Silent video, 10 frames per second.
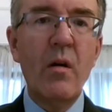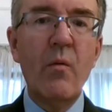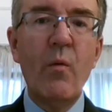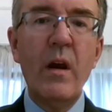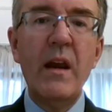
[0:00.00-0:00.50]

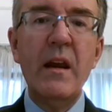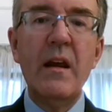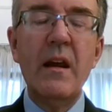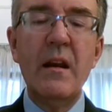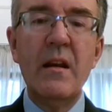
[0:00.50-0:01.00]
We
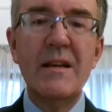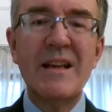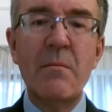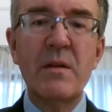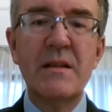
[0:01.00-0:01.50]
in this
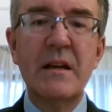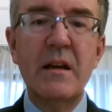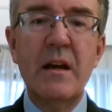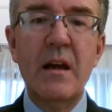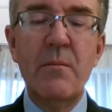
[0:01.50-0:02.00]

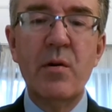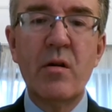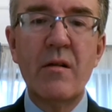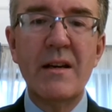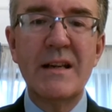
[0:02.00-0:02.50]
embassy in
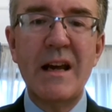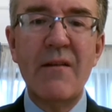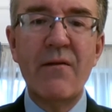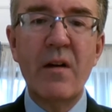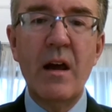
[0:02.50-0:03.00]
Bucharest
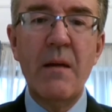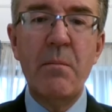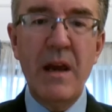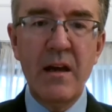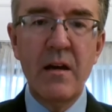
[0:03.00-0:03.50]
have a
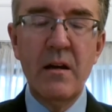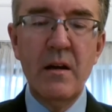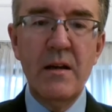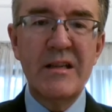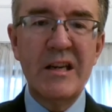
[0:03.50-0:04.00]
big
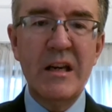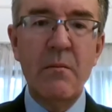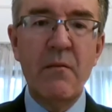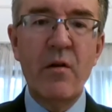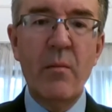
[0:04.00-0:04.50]

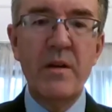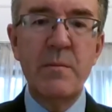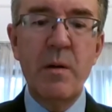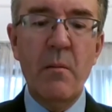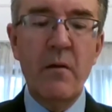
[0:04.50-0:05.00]
team from the
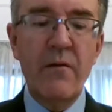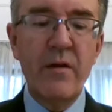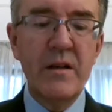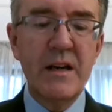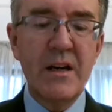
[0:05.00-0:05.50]
Department for
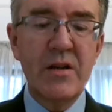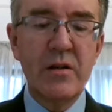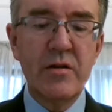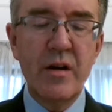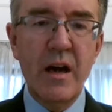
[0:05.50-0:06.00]

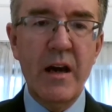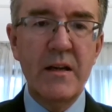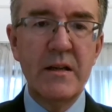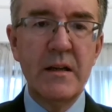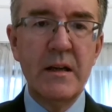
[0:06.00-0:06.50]
International
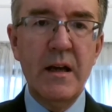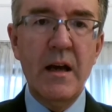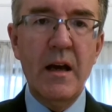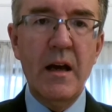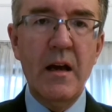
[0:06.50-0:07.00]
Trade,
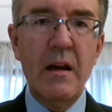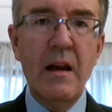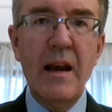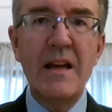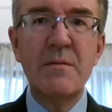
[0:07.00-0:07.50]

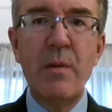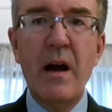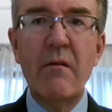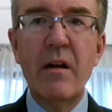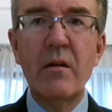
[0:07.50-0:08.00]
led
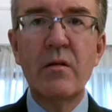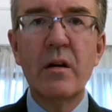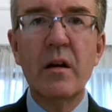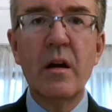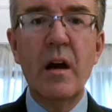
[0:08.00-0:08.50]
by
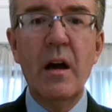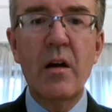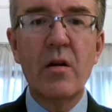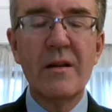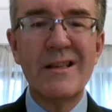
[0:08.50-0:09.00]
Raluca
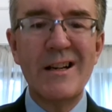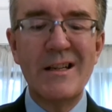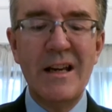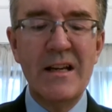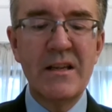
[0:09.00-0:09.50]

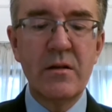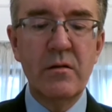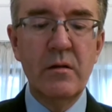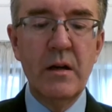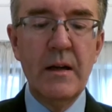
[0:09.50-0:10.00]
Constantinescu,